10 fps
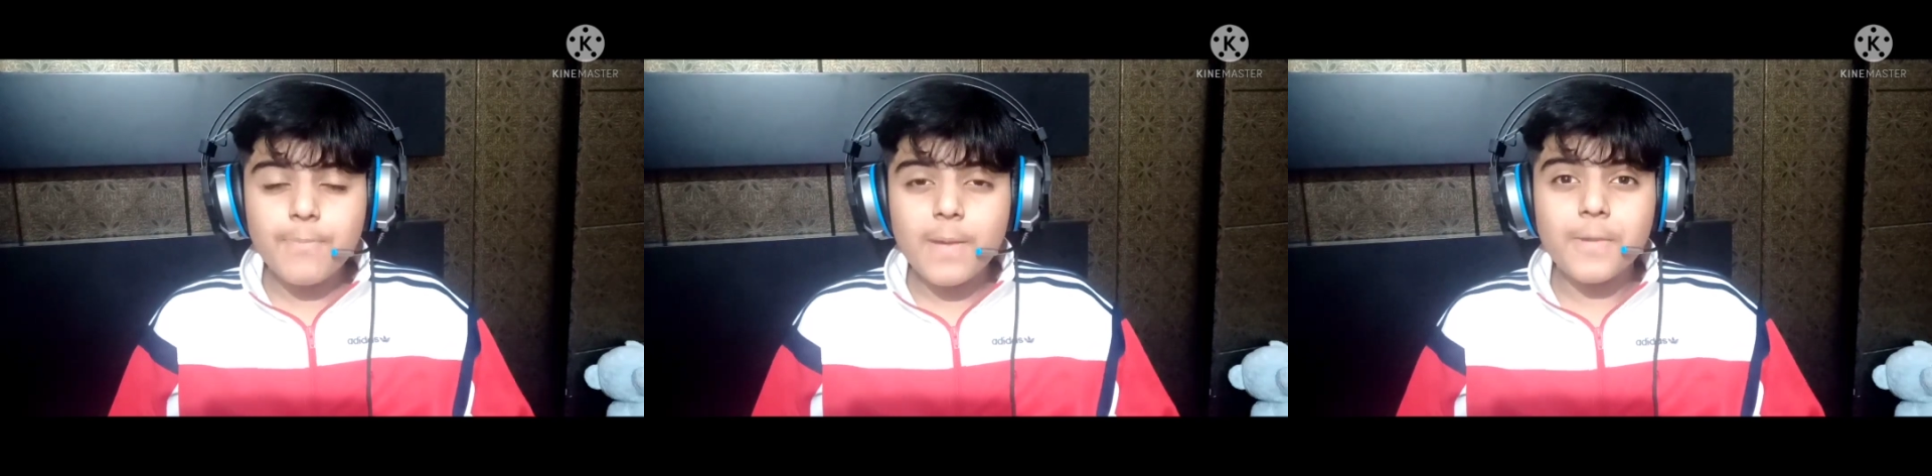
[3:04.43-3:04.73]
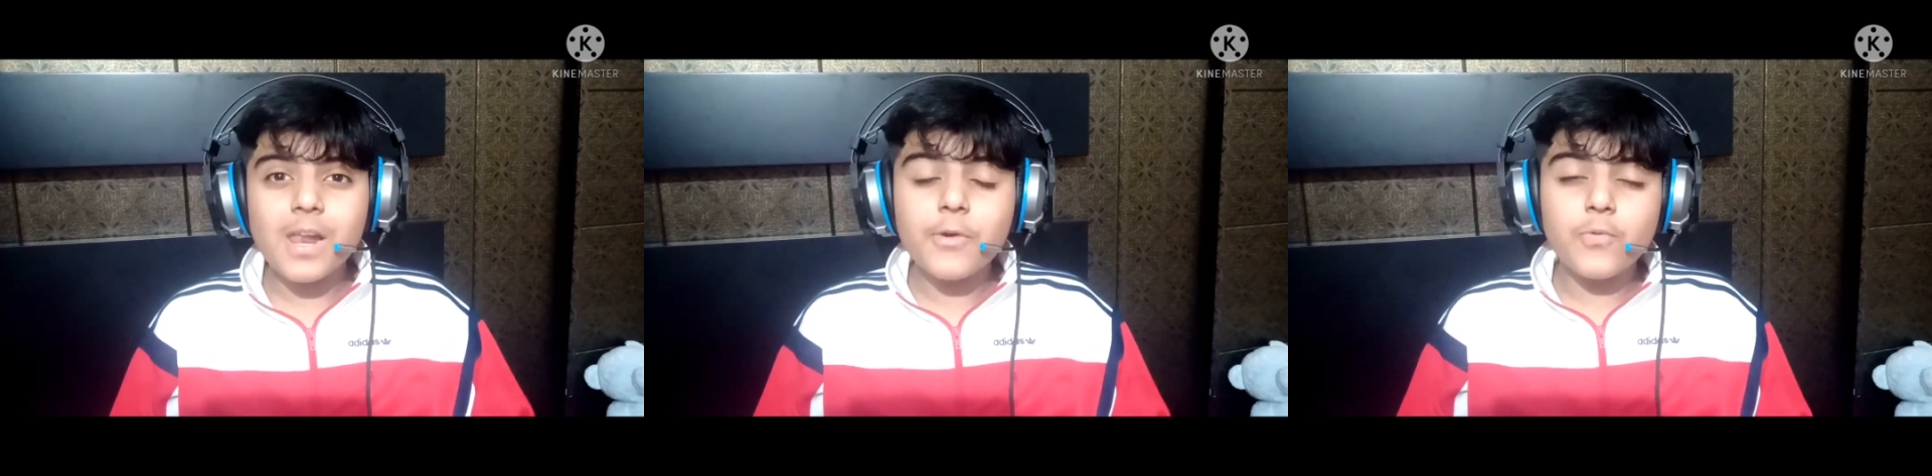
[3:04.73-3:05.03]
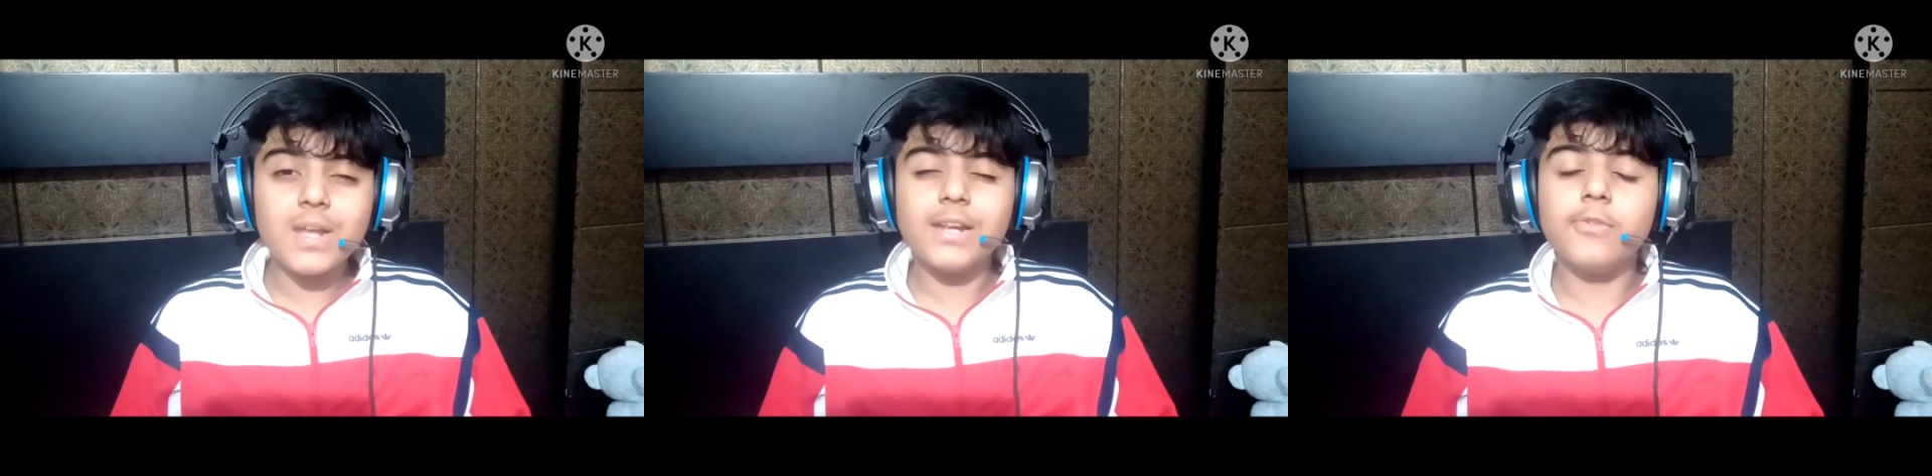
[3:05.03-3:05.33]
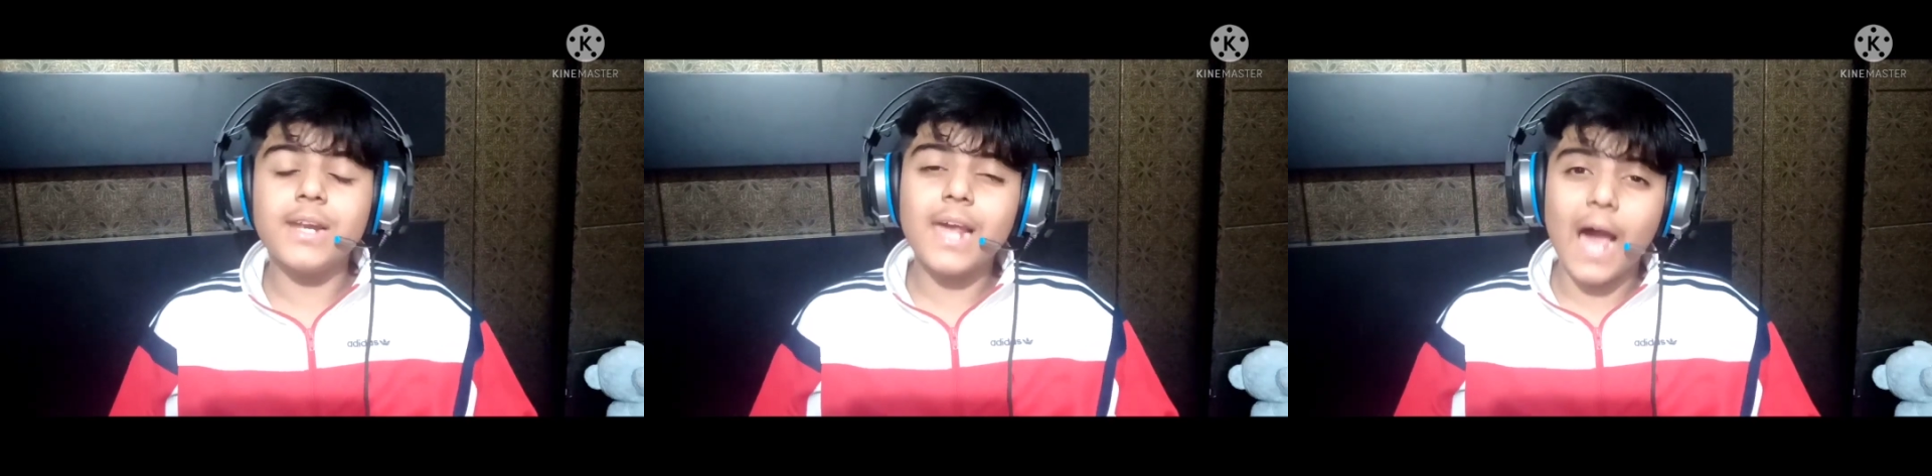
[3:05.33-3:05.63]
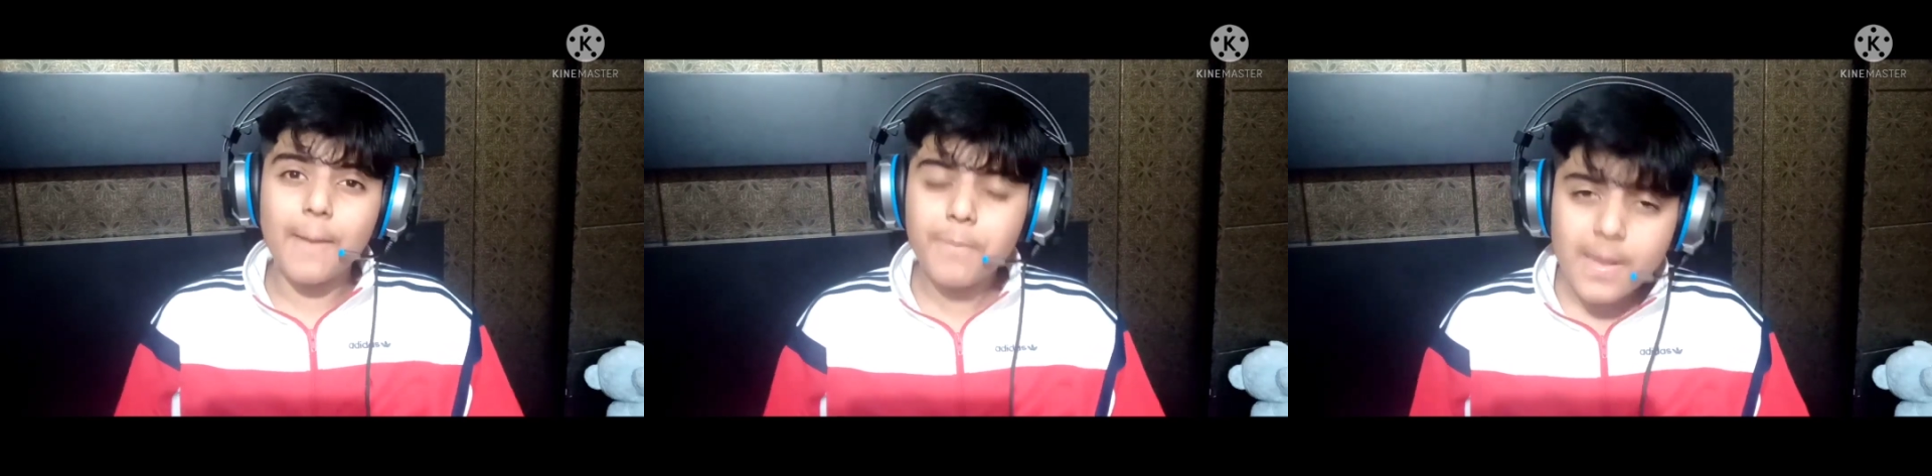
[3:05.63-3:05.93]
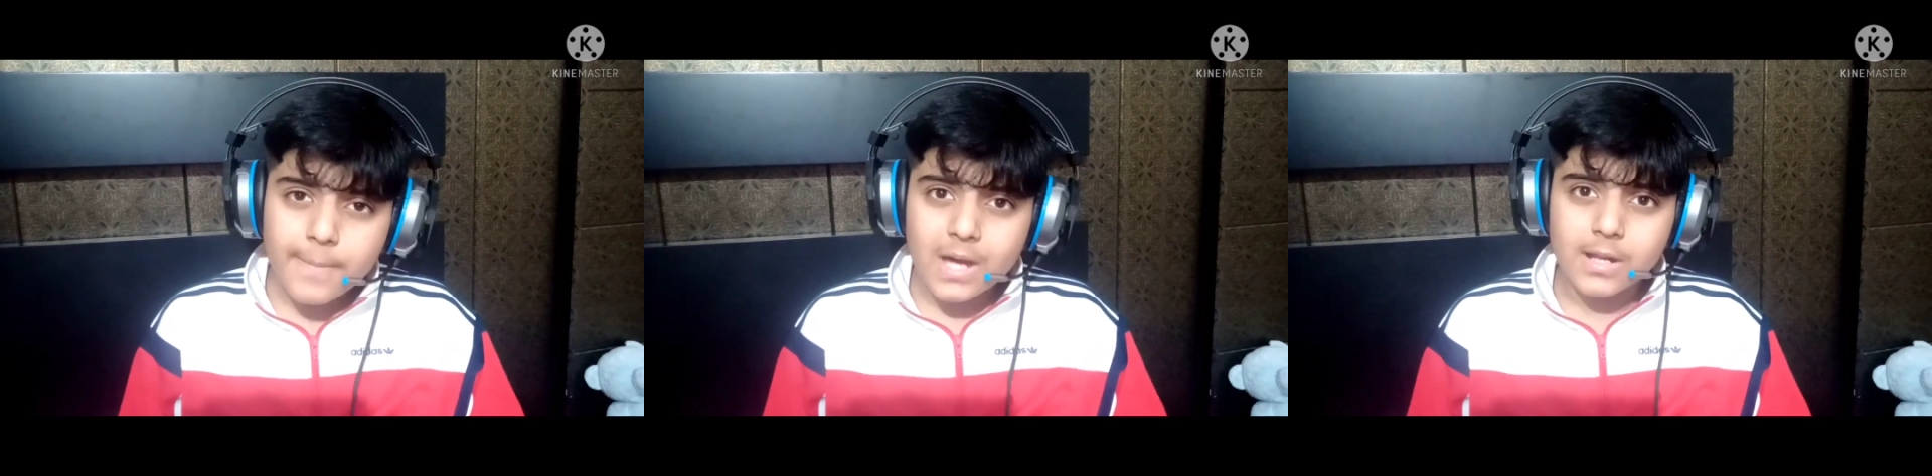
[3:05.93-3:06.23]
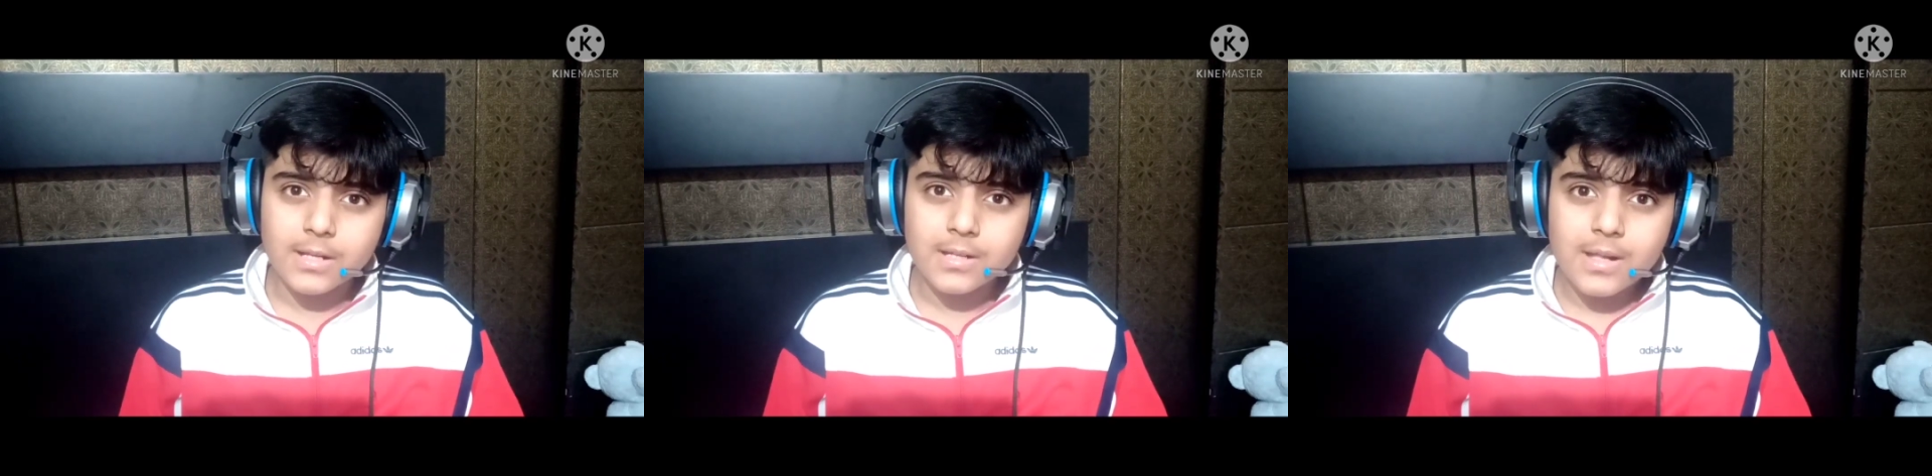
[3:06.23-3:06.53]
people are really, really happy
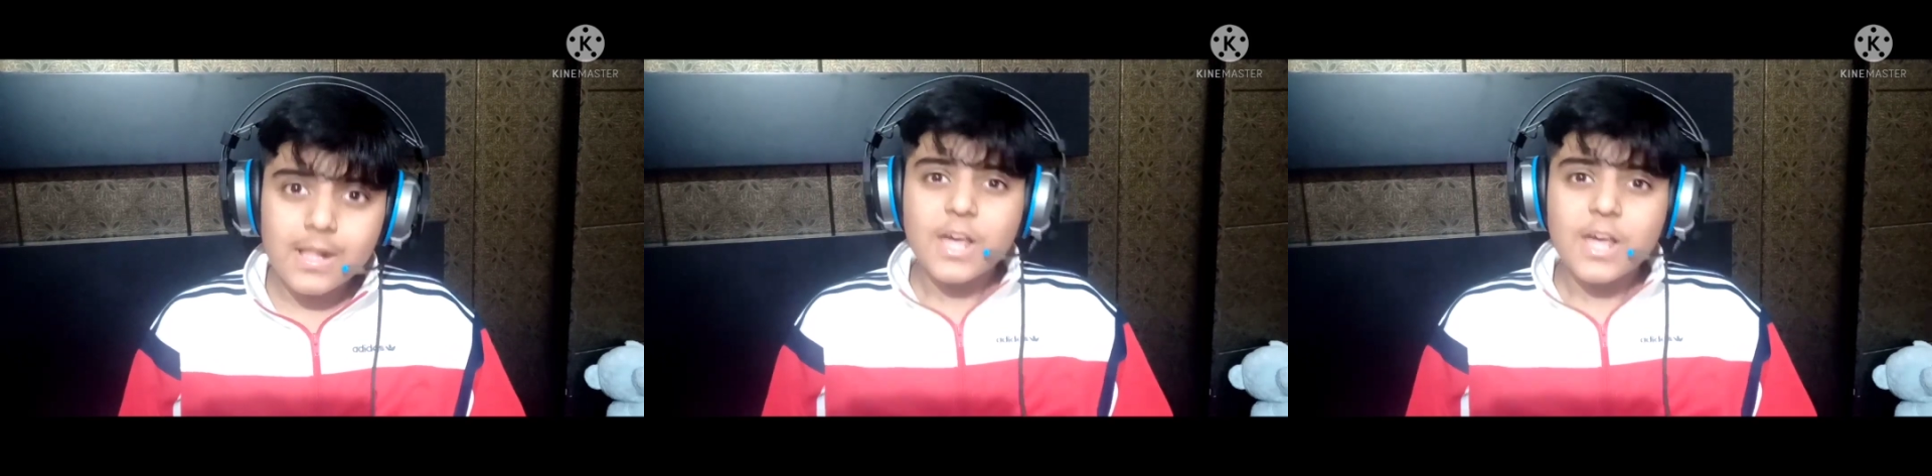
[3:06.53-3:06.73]
about it.